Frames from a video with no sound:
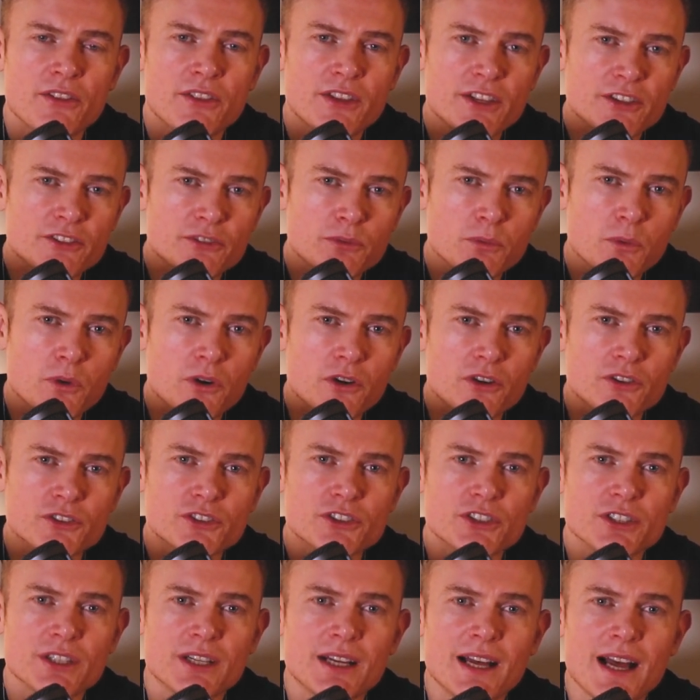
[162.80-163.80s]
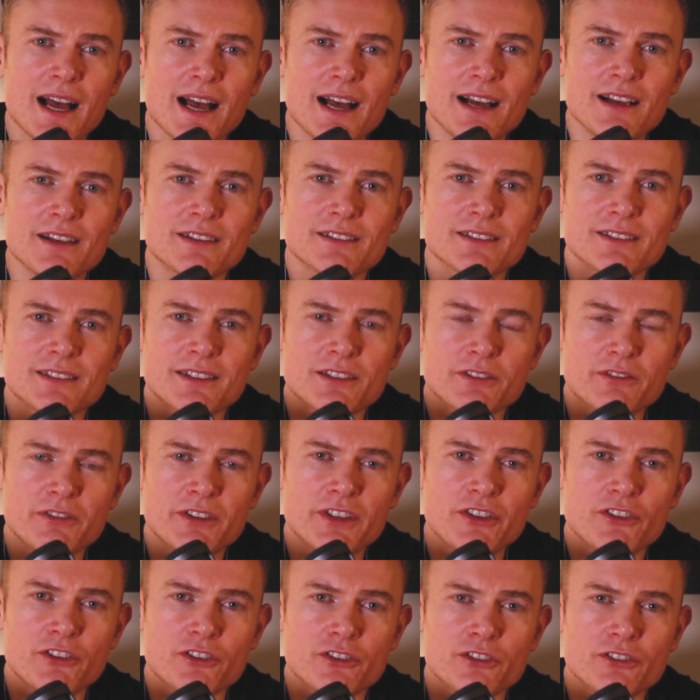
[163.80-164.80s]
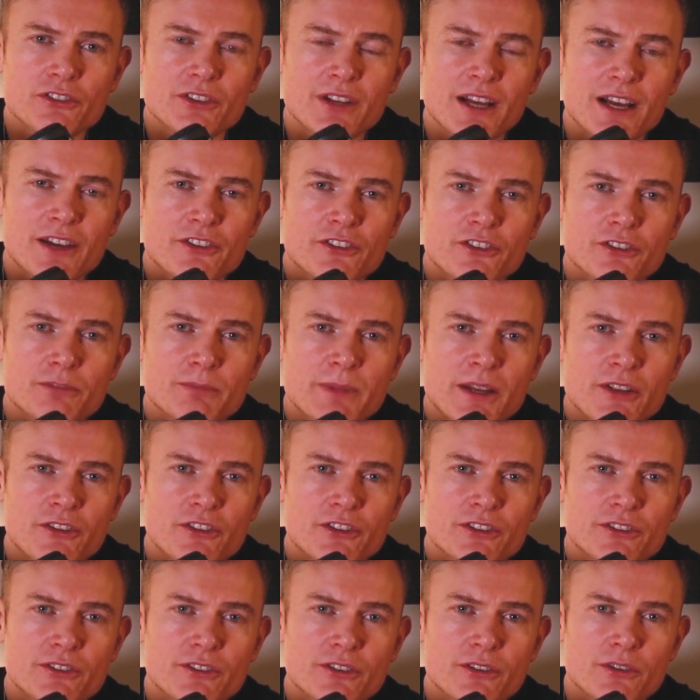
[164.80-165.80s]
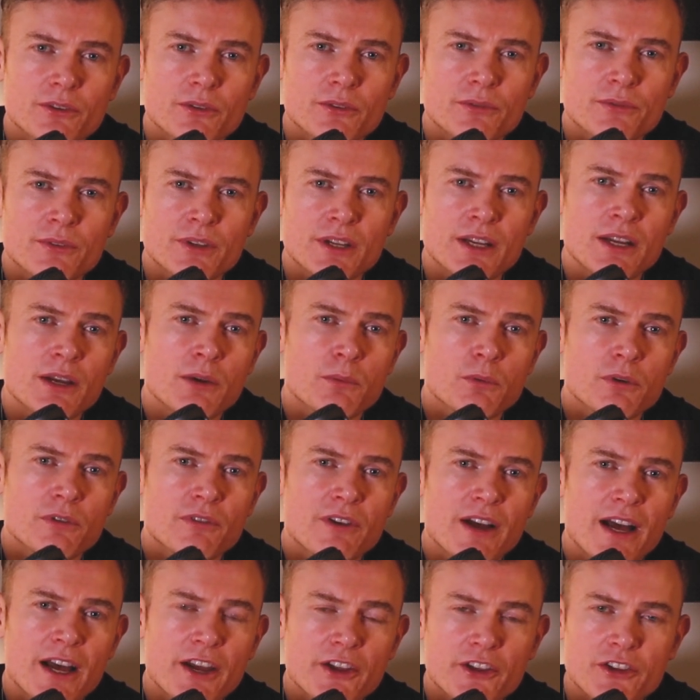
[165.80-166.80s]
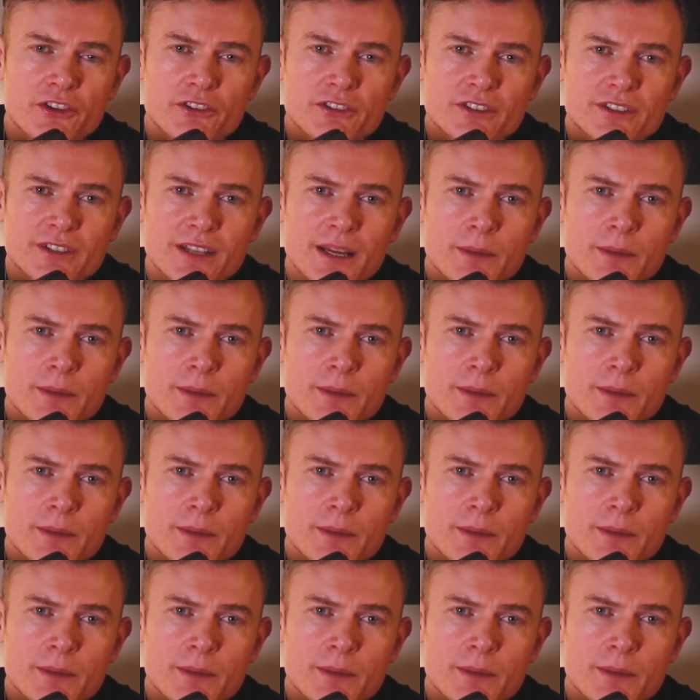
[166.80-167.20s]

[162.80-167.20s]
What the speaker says: This watch has the features I just mentioned, with accurate